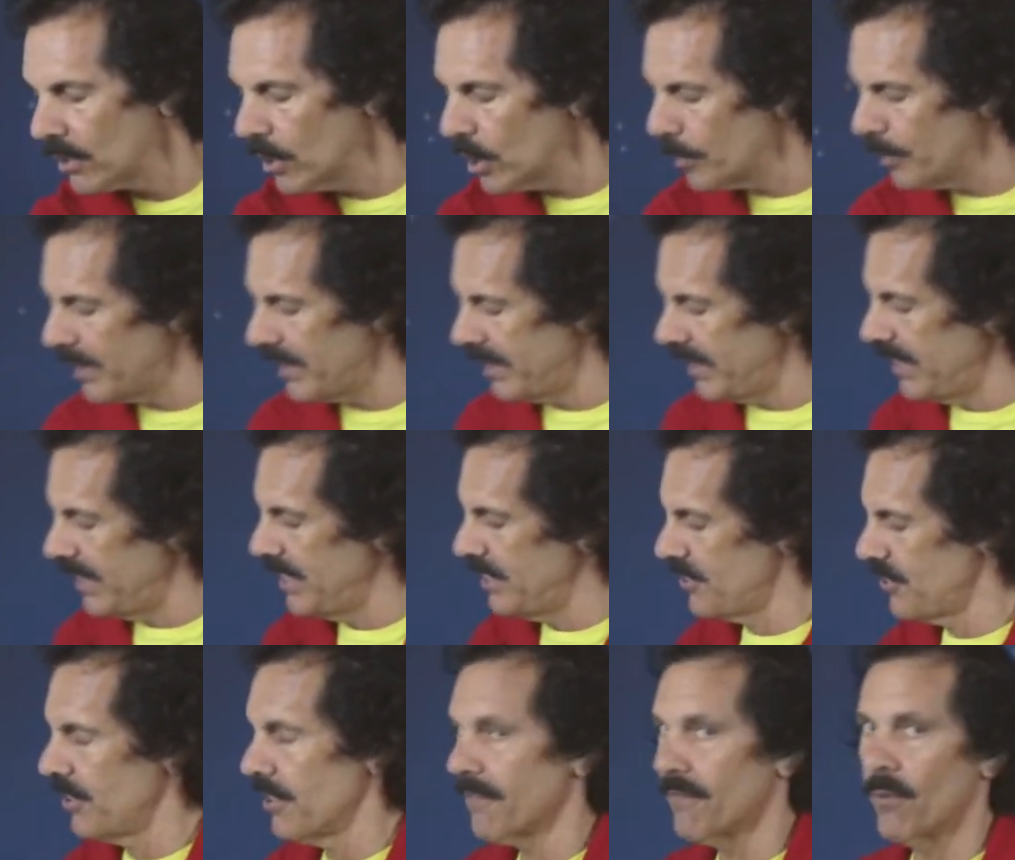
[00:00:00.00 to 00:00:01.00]
little bit
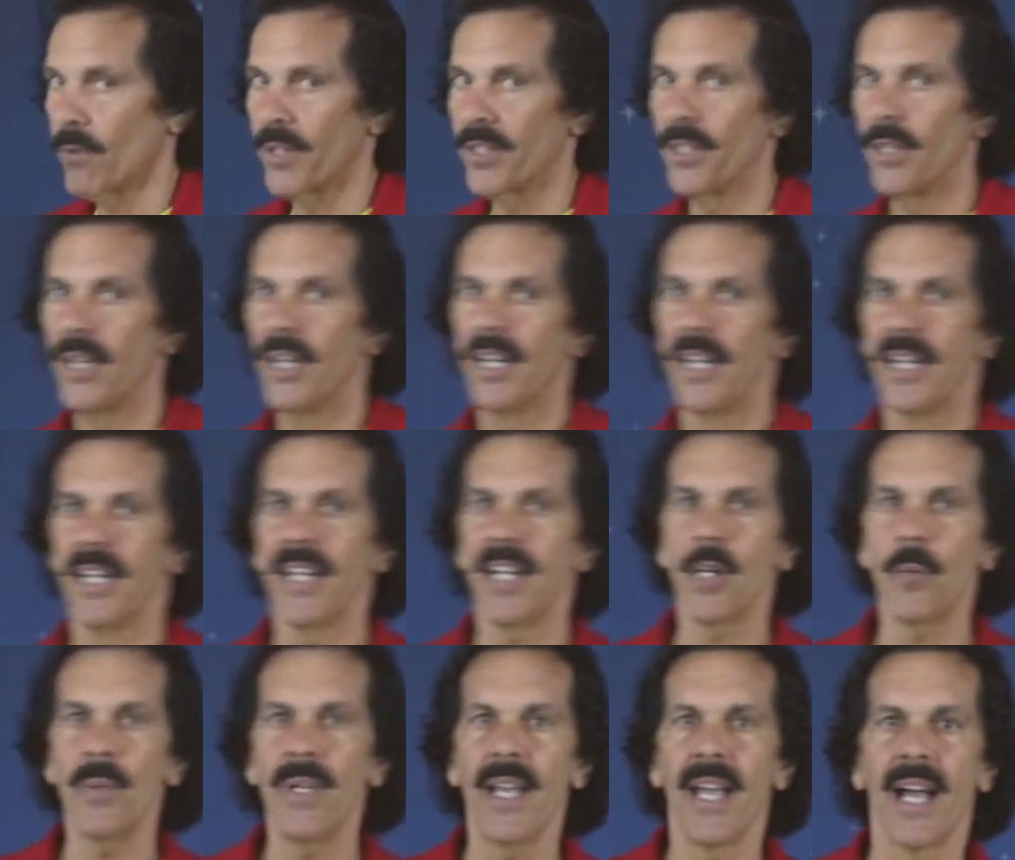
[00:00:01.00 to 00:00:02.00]
easier for you.
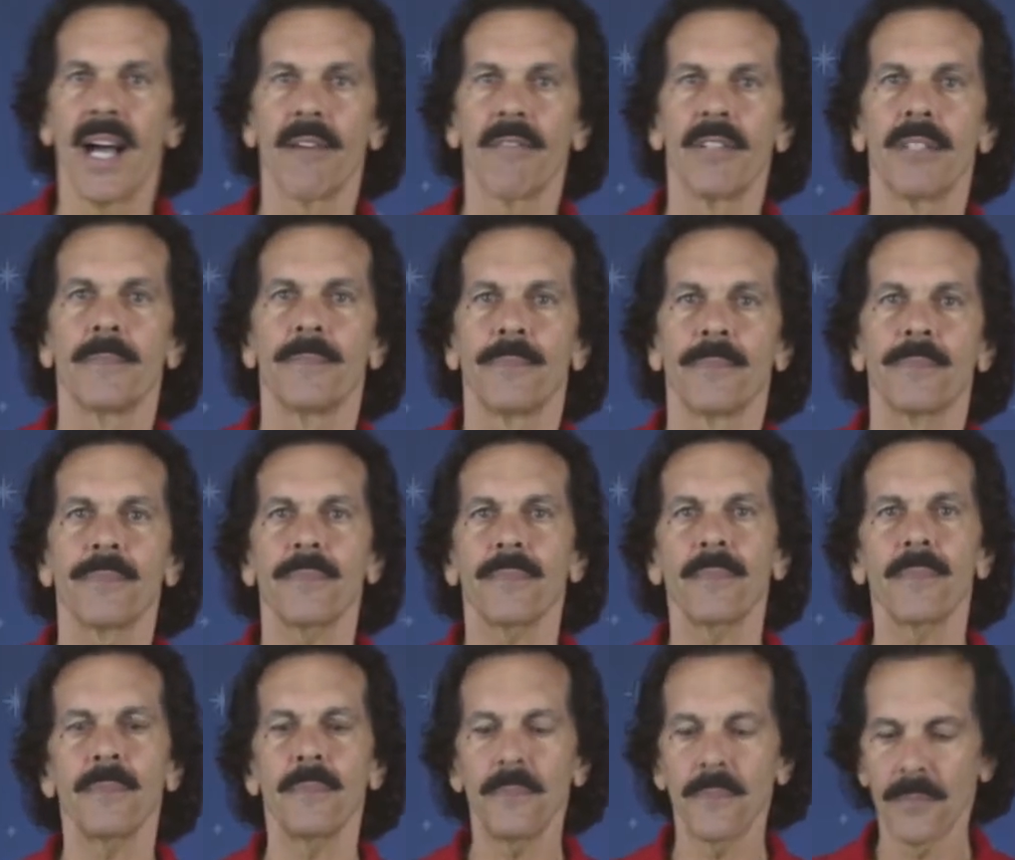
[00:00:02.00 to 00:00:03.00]
Here we have
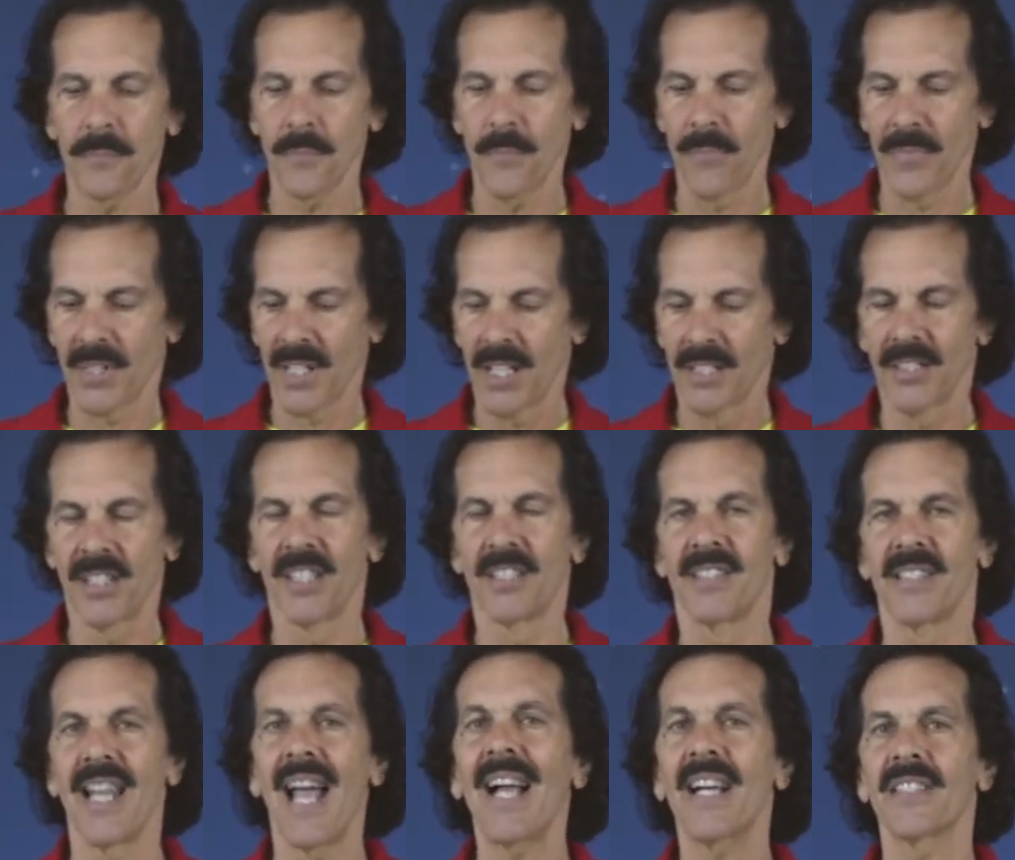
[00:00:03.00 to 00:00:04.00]
the
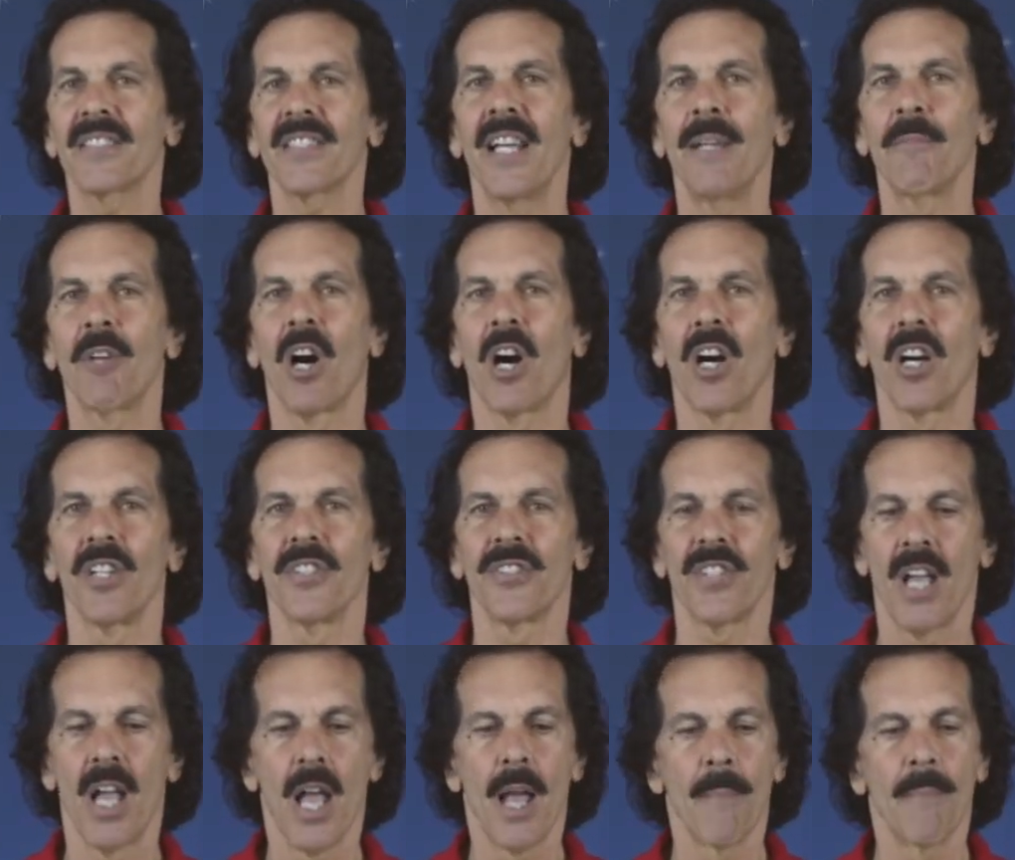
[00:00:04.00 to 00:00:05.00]
exact same cards
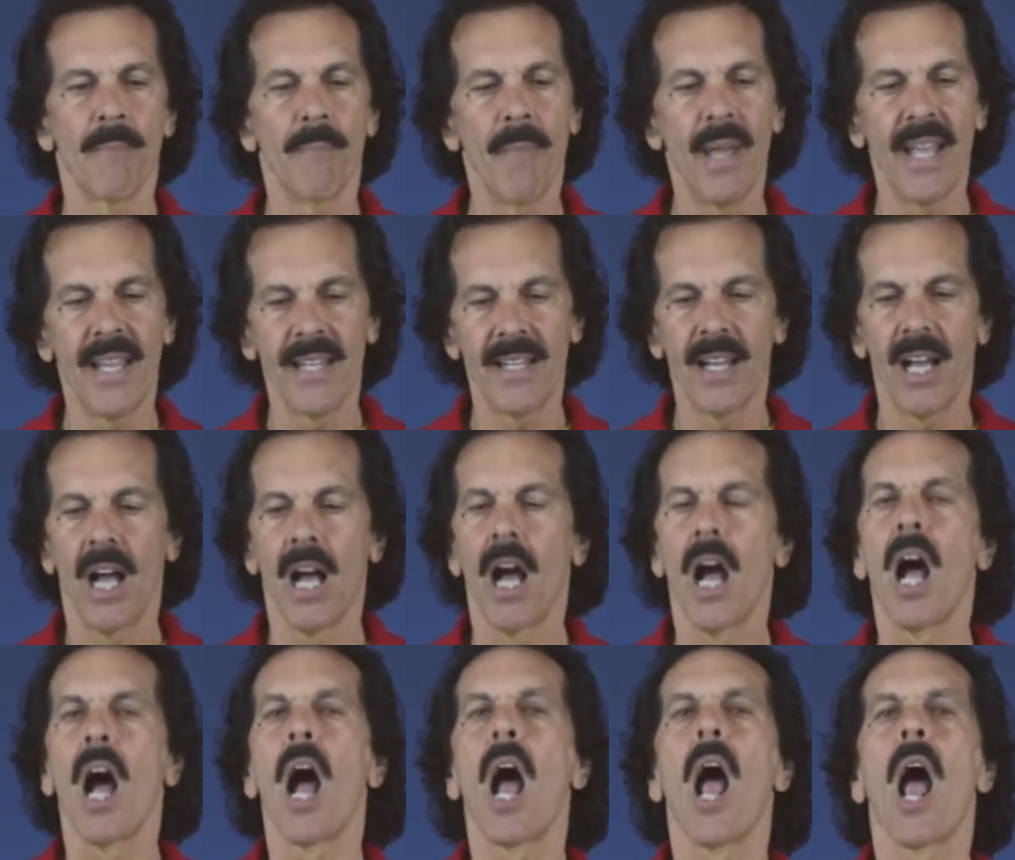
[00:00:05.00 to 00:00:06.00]
made
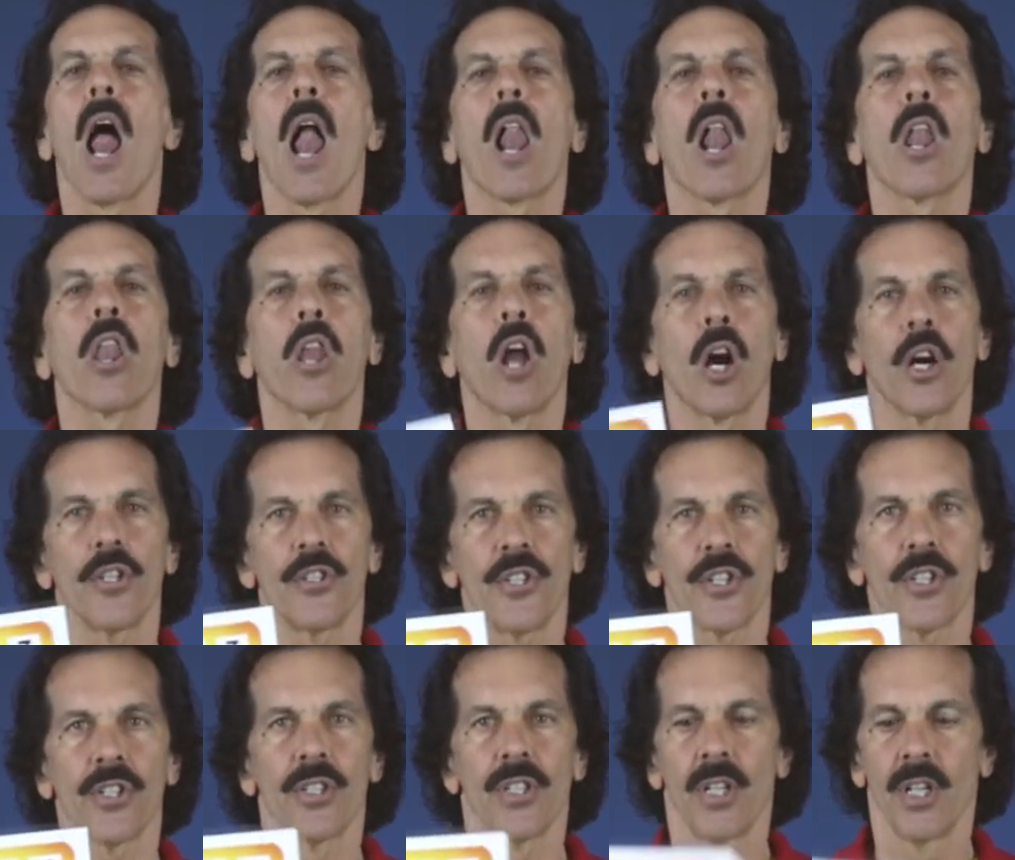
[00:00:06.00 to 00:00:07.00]

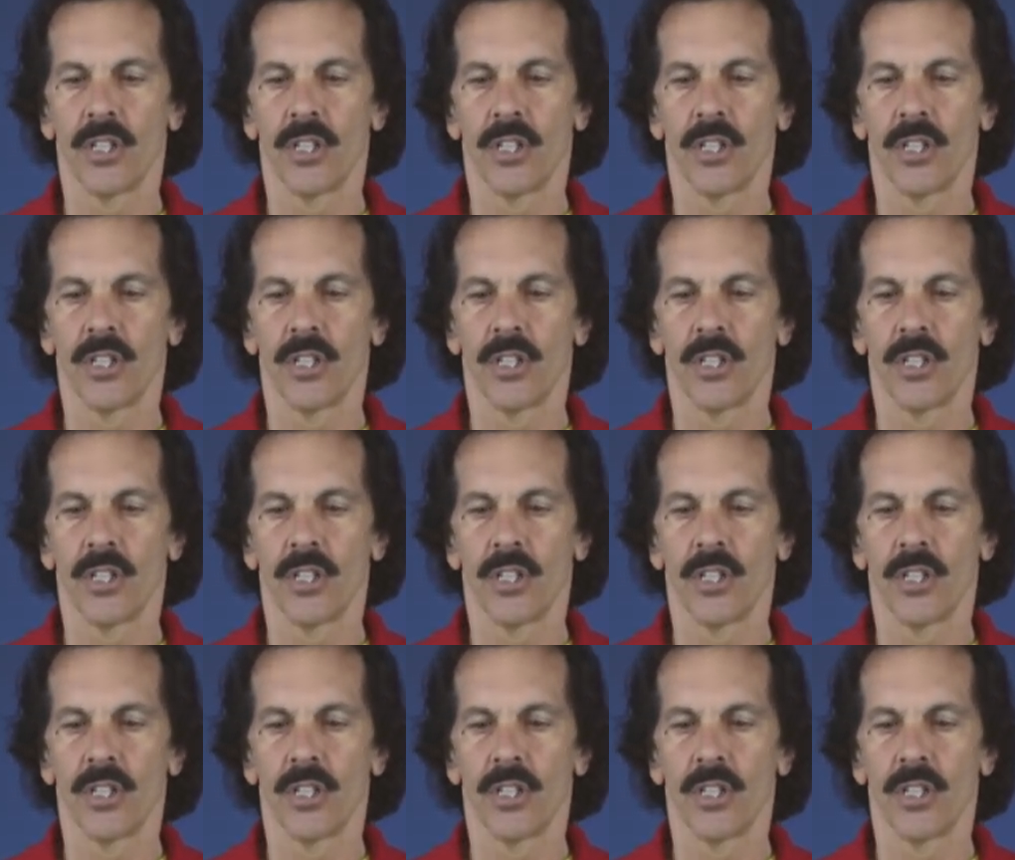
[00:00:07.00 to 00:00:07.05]
larger.